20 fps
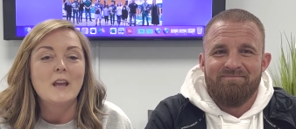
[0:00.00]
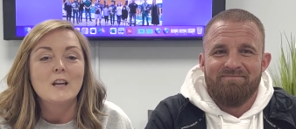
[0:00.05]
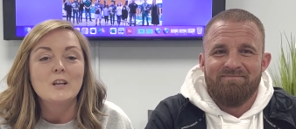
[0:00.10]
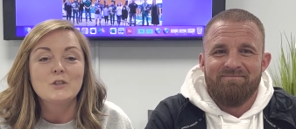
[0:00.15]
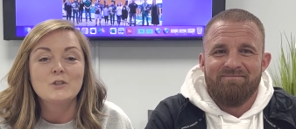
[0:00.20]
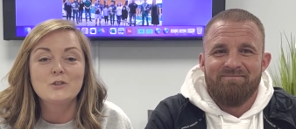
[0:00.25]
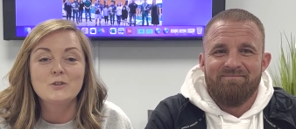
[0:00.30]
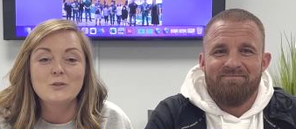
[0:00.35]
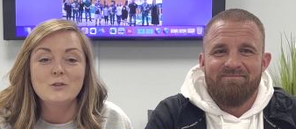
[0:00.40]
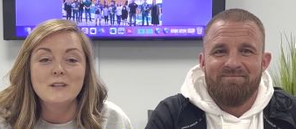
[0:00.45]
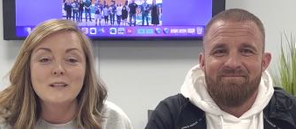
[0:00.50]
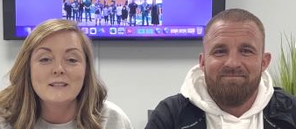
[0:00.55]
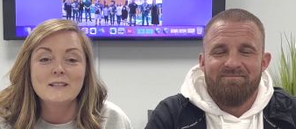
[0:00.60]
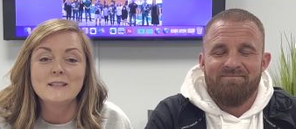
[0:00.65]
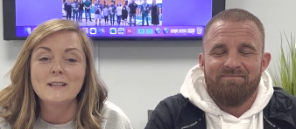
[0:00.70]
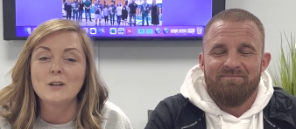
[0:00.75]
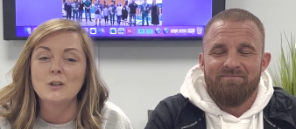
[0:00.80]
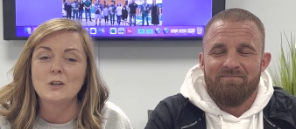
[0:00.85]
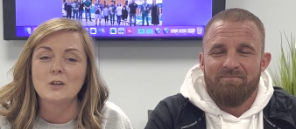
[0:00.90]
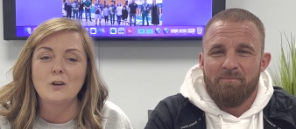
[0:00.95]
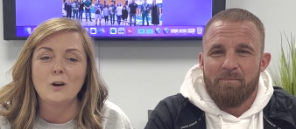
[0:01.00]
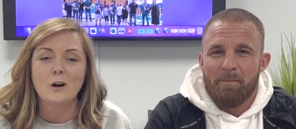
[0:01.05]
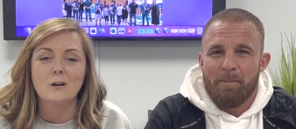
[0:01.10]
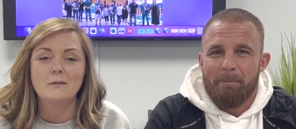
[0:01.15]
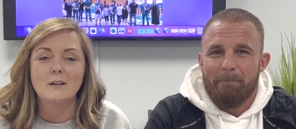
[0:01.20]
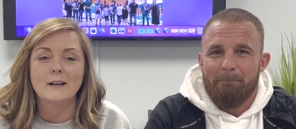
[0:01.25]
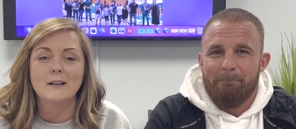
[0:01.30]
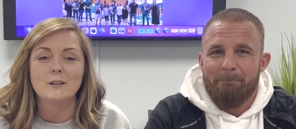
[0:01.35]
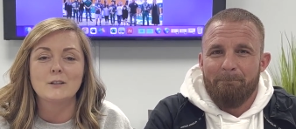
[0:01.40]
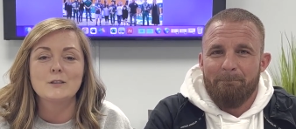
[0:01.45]
Speaker 1: Students that are car
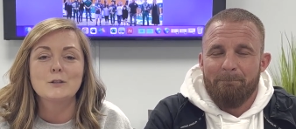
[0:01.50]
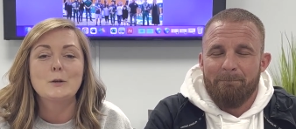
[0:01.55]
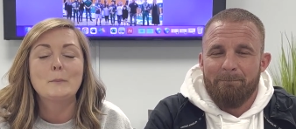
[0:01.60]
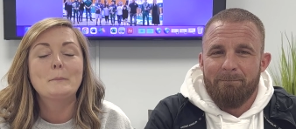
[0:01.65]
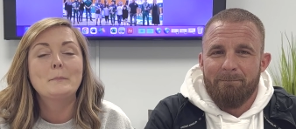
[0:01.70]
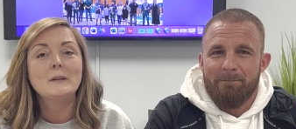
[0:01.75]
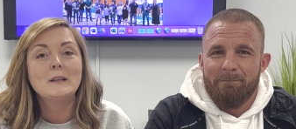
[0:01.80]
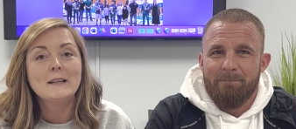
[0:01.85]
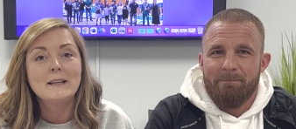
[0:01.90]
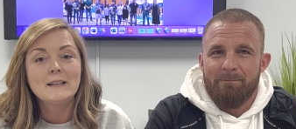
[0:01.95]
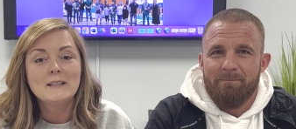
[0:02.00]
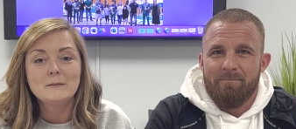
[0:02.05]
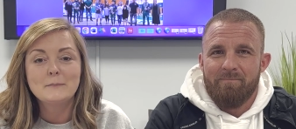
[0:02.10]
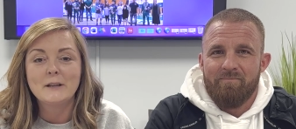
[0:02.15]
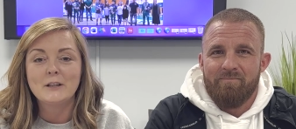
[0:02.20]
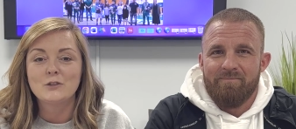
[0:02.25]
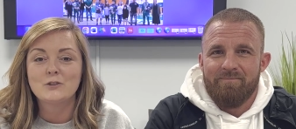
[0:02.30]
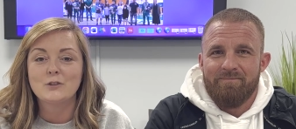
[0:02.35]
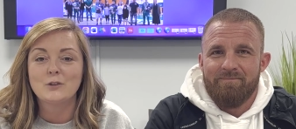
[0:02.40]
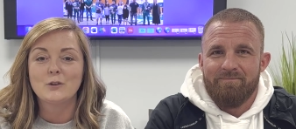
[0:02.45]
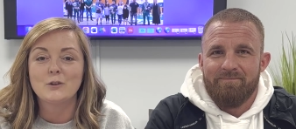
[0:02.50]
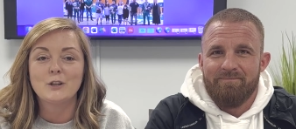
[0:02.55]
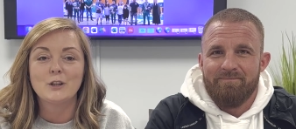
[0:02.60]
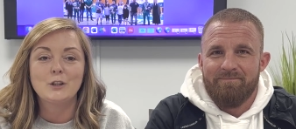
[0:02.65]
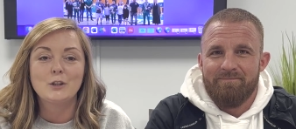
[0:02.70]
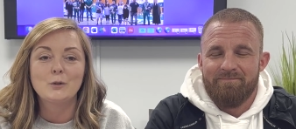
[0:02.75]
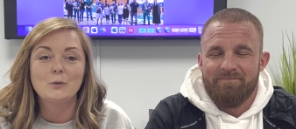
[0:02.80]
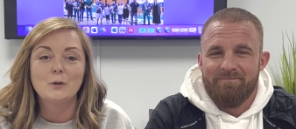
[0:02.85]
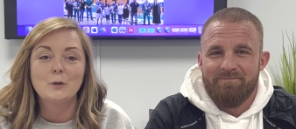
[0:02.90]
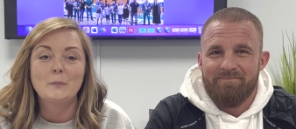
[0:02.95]
riders, please make sure that
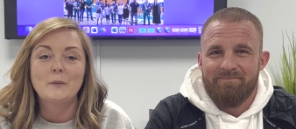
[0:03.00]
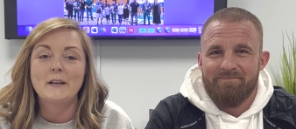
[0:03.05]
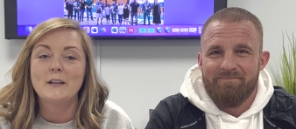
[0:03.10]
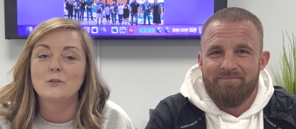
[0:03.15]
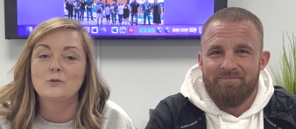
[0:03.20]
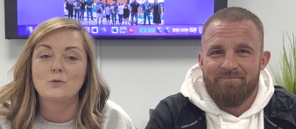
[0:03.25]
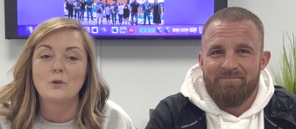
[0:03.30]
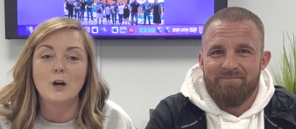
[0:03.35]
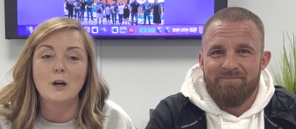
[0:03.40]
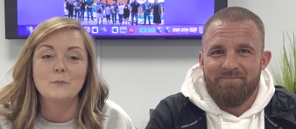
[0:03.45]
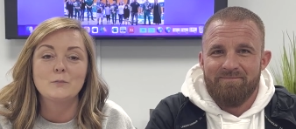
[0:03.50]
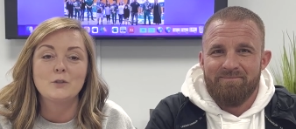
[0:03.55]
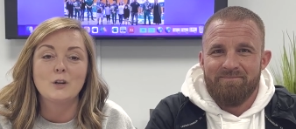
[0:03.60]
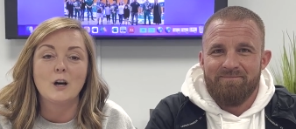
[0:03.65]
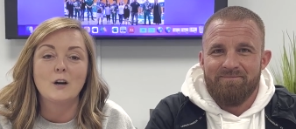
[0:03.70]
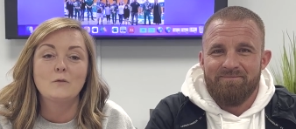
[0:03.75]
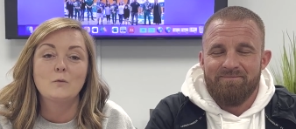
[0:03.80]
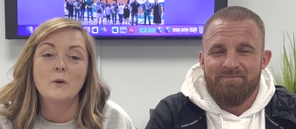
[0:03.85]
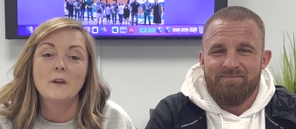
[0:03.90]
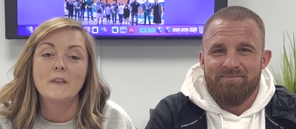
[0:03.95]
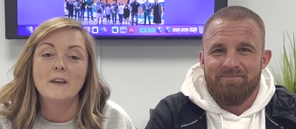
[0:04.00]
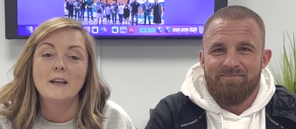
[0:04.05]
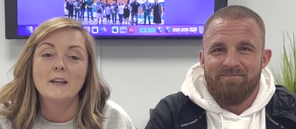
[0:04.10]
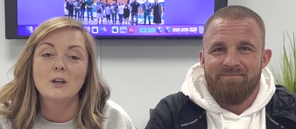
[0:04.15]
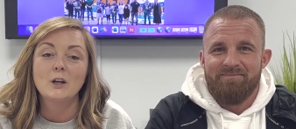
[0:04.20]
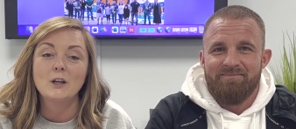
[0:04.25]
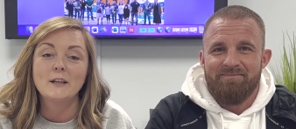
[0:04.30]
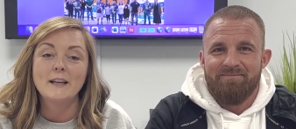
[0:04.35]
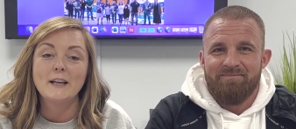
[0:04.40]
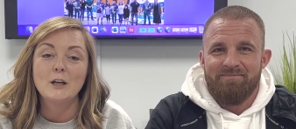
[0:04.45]
you are being dropped off within
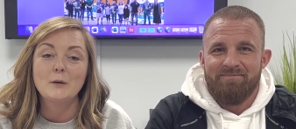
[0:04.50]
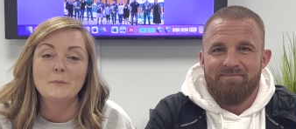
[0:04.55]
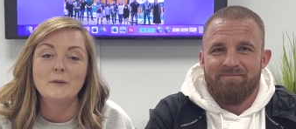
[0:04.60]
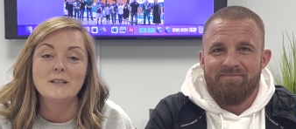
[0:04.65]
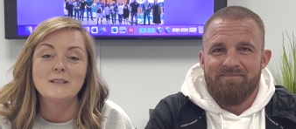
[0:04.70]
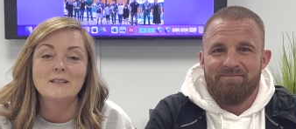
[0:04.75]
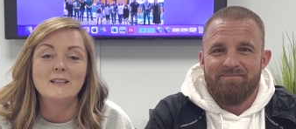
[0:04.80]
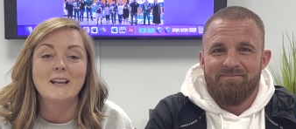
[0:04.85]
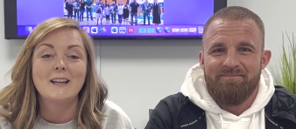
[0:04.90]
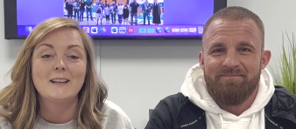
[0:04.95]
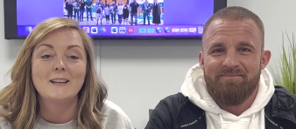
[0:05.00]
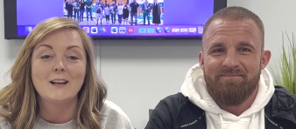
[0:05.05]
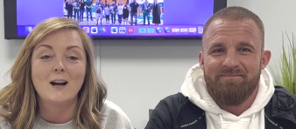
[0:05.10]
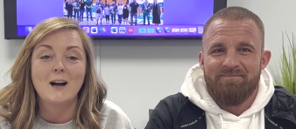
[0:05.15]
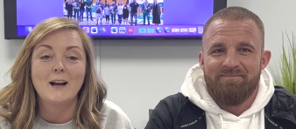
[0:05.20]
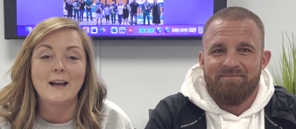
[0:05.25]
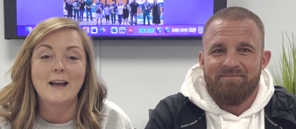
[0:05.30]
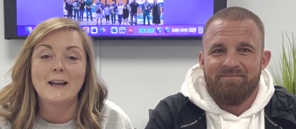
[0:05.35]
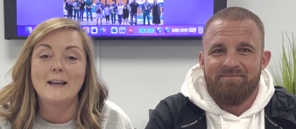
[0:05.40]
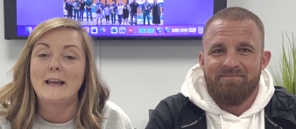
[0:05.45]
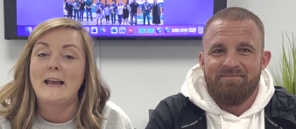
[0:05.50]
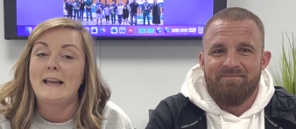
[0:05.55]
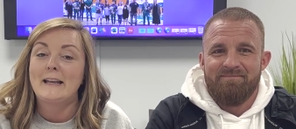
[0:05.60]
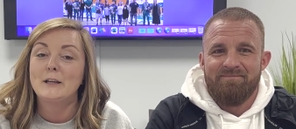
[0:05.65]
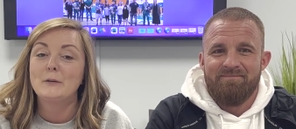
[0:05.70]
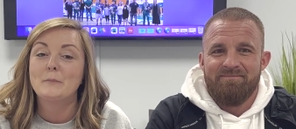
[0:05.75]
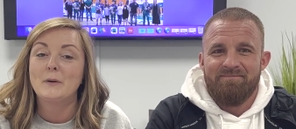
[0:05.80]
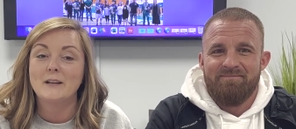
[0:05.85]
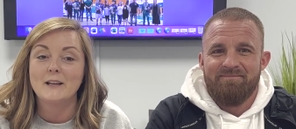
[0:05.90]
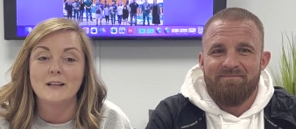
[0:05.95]
our campus and not at any
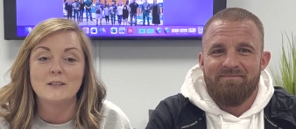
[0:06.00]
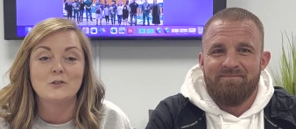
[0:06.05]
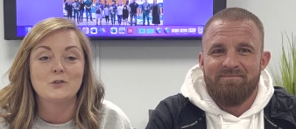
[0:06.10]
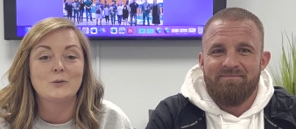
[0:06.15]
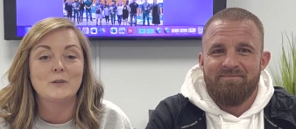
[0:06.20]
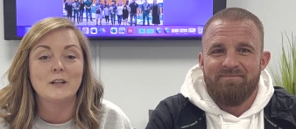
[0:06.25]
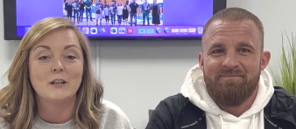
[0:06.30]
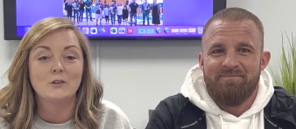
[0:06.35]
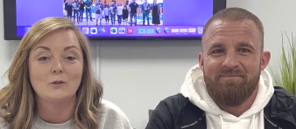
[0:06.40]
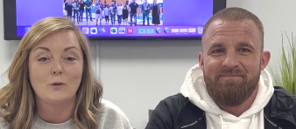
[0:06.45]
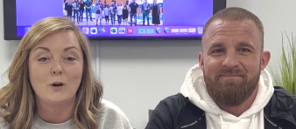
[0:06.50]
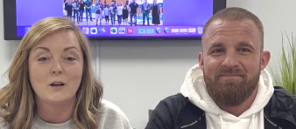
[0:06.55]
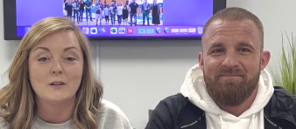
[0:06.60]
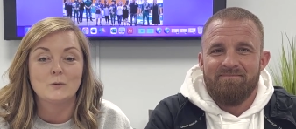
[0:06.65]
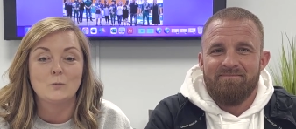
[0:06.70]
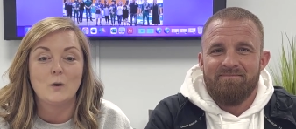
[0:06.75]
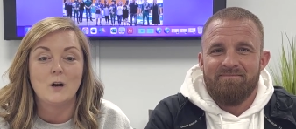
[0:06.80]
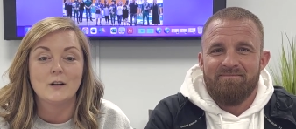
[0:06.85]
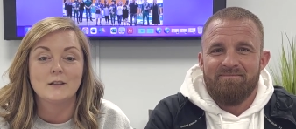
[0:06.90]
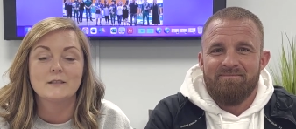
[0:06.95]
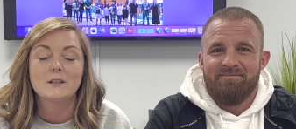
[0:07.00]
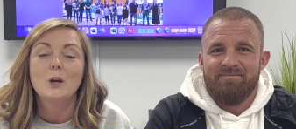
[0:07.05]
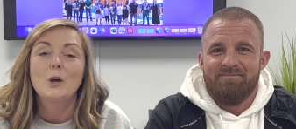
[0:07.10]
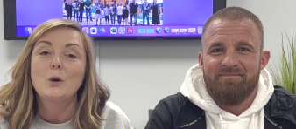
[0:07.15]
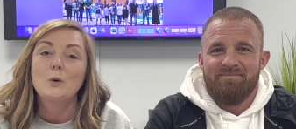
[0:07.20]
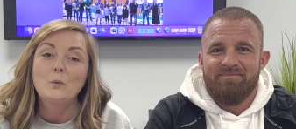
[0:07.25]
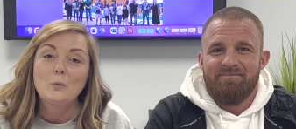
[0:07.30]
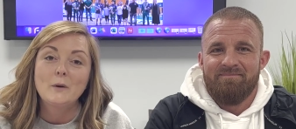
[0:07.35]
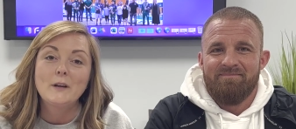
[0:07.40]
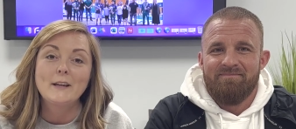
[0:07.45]
pedestrian crosswalks.
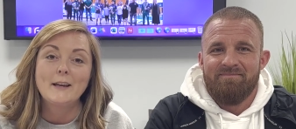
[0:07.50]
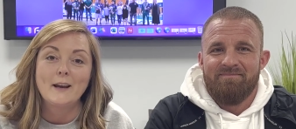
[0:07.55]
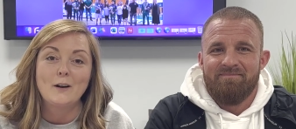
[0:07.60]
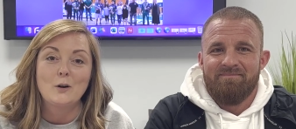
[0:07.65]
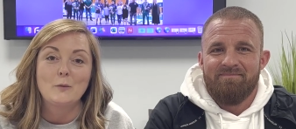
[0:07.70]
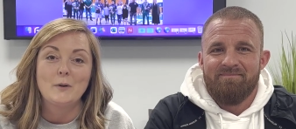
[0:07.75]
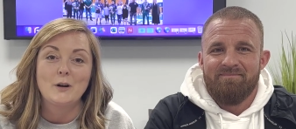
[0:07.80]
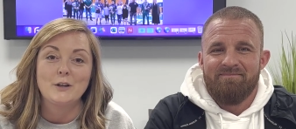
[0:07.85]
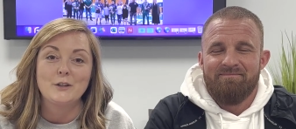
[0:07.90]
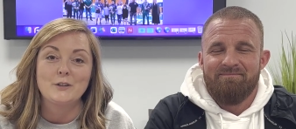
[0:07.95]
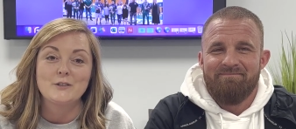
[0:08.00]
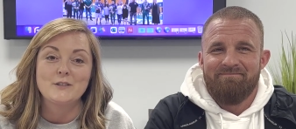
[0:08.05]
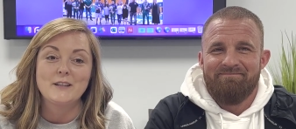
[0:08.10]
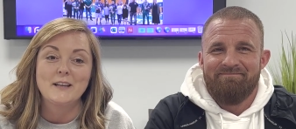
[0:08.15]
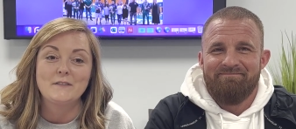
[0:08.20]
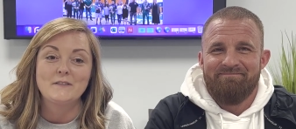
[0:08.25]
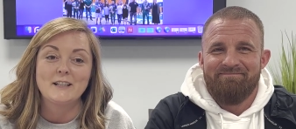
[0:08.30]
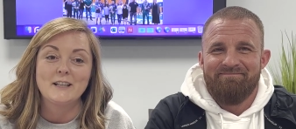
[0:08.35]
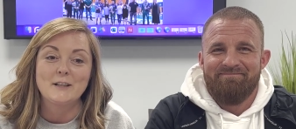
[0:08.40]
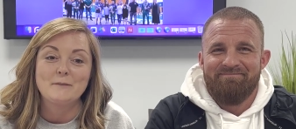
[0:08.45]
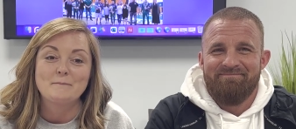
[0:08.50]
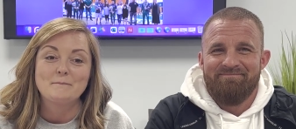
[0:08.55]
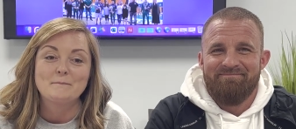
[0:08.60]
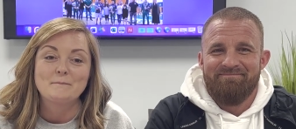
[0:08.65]
We care about your safety.